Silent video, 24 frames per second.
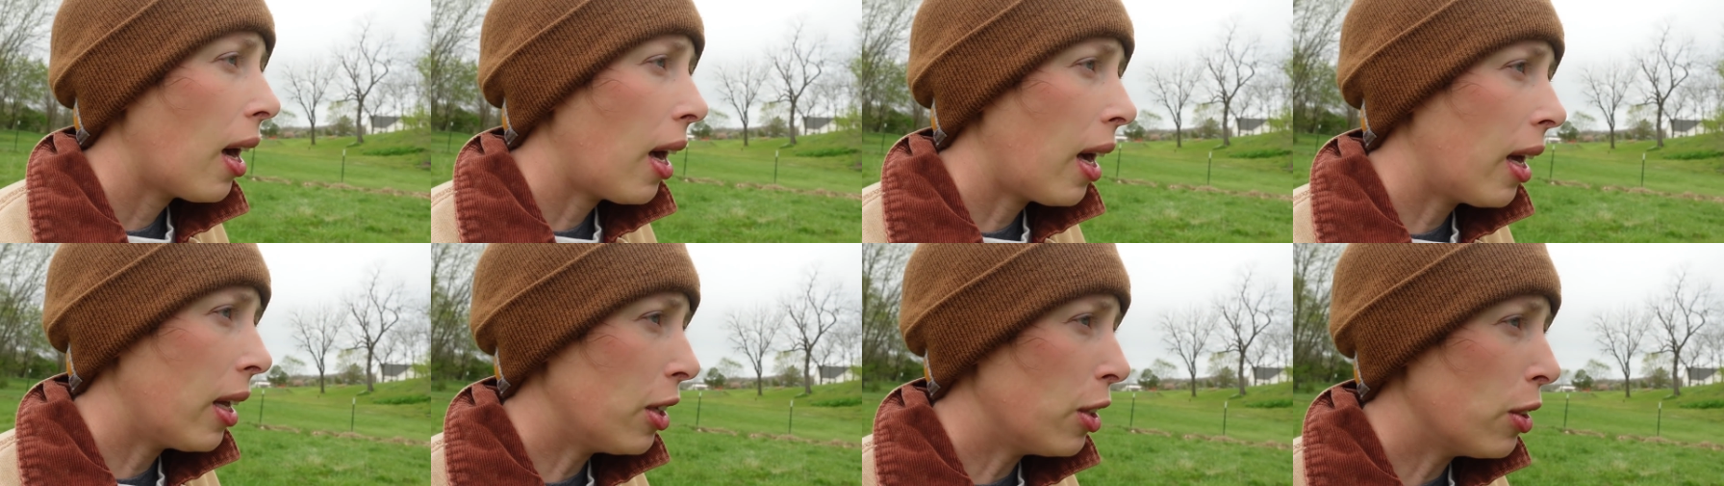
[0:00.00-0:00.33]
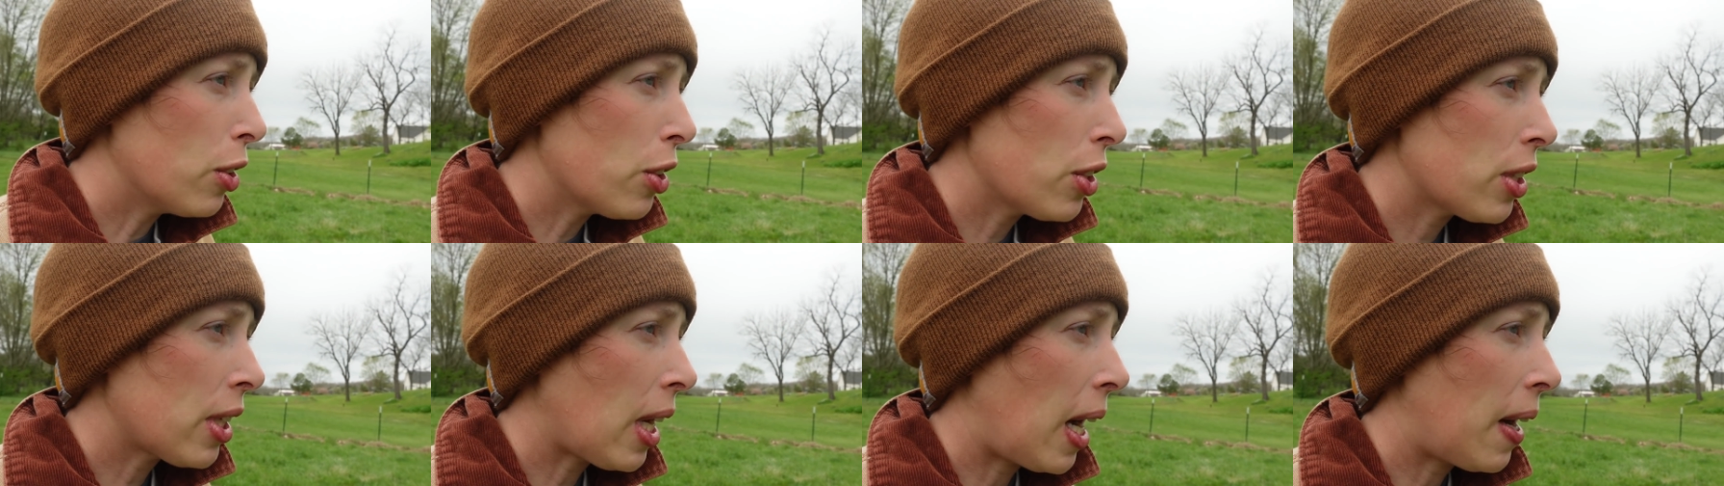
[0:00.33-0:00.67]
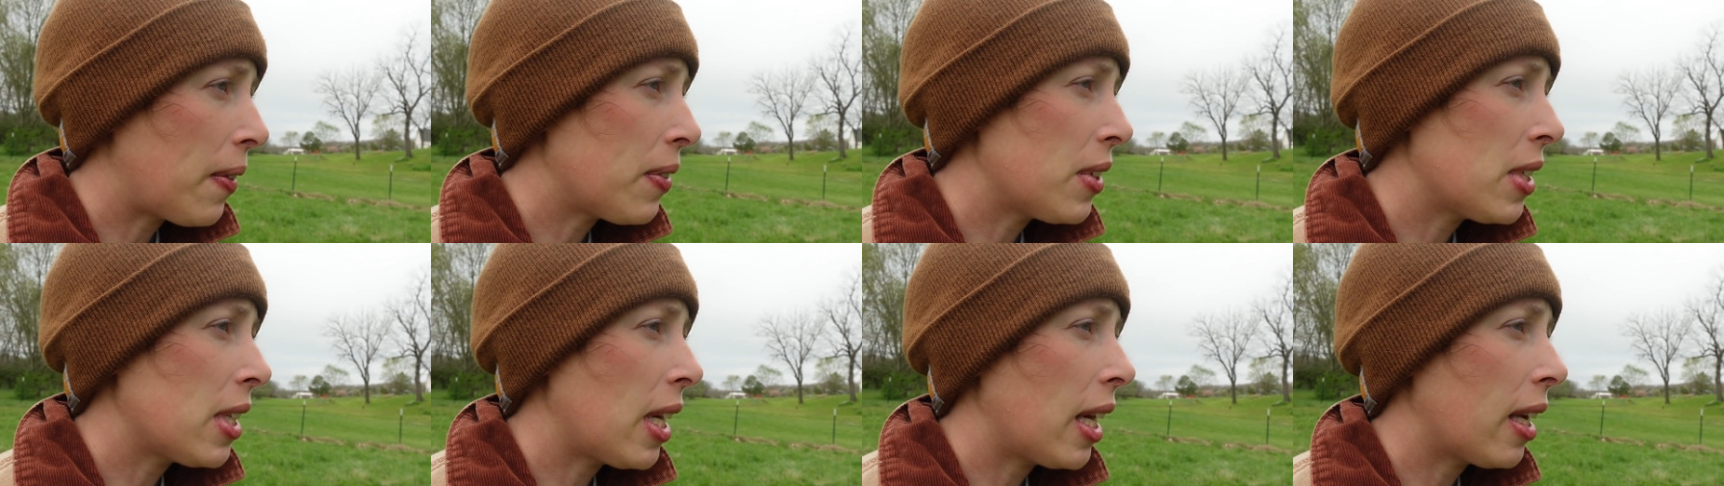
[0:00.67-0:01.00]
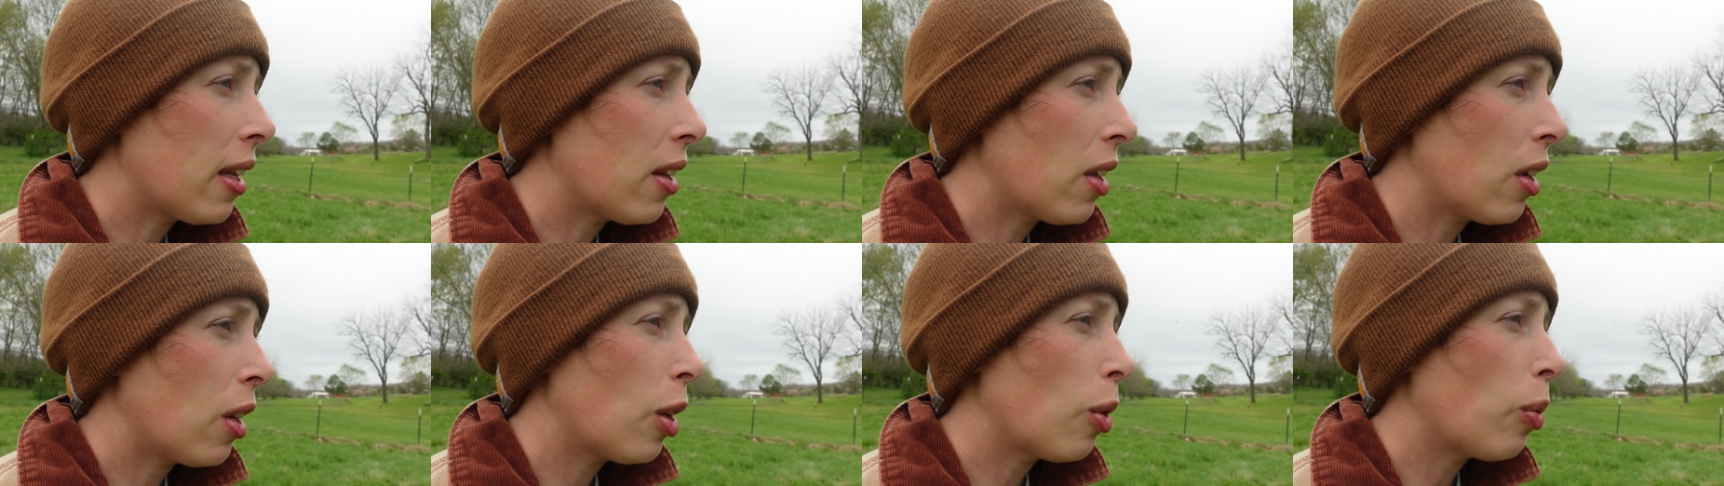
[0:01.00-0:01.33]
and you just have to
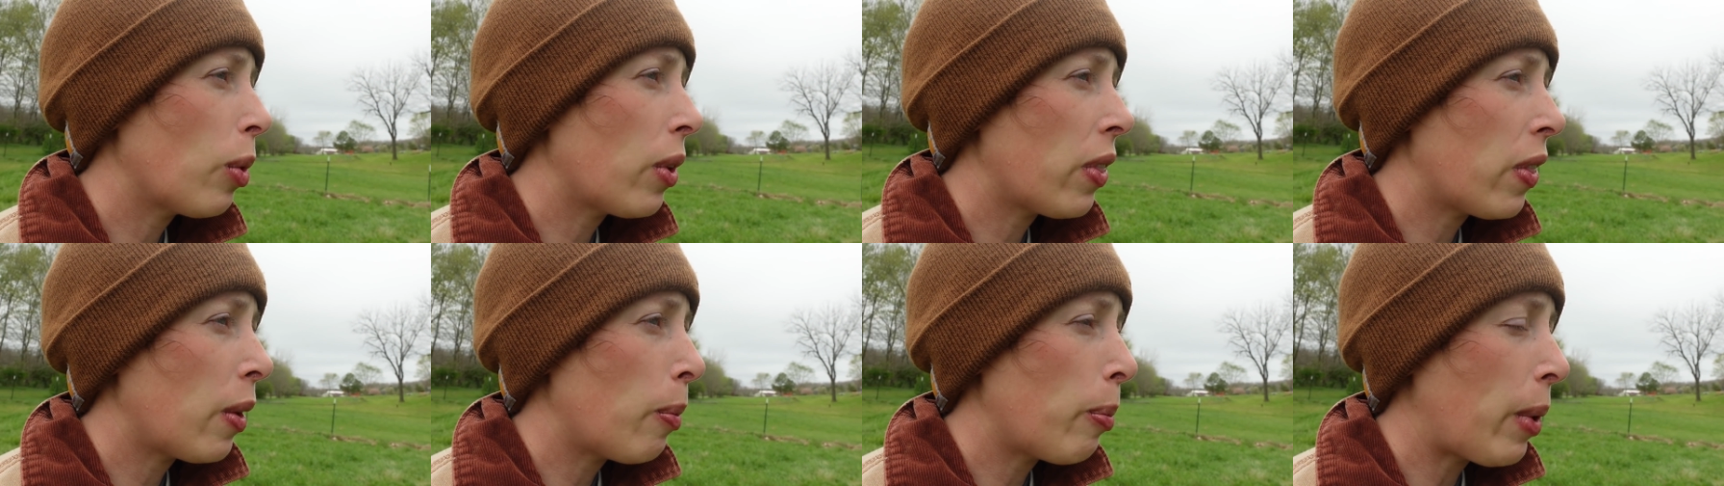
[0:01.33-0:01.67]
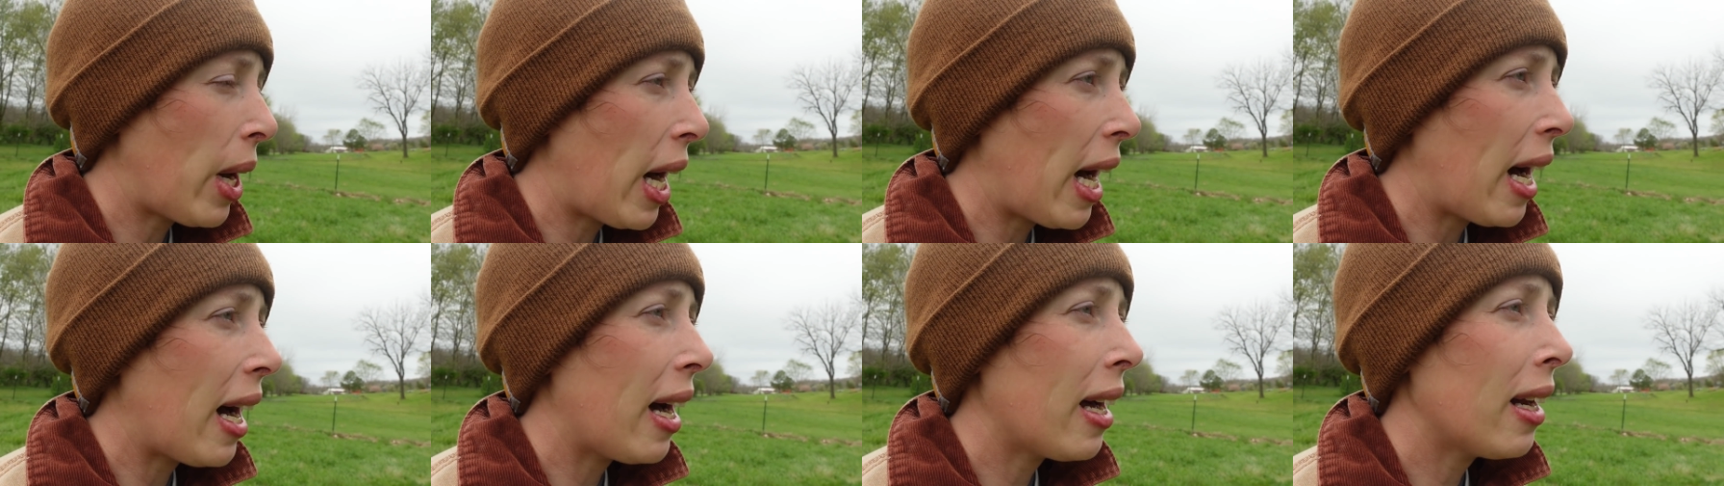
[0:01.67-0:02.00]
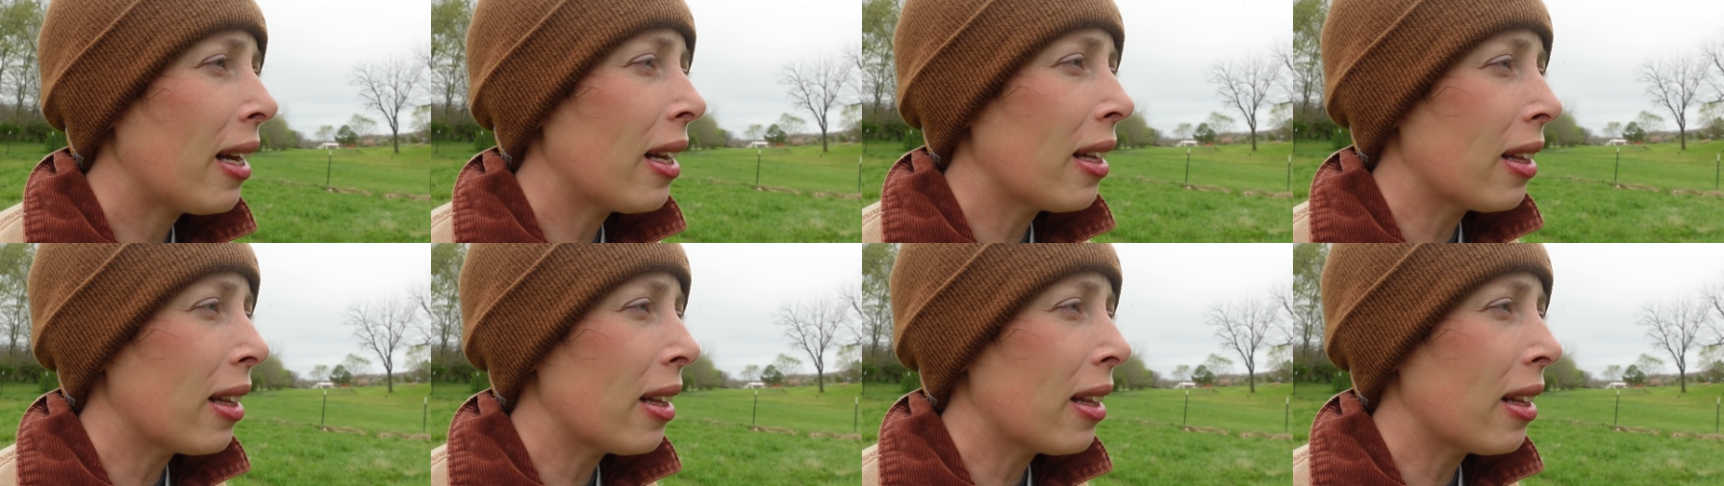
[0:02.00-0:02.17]
take the good with the bad.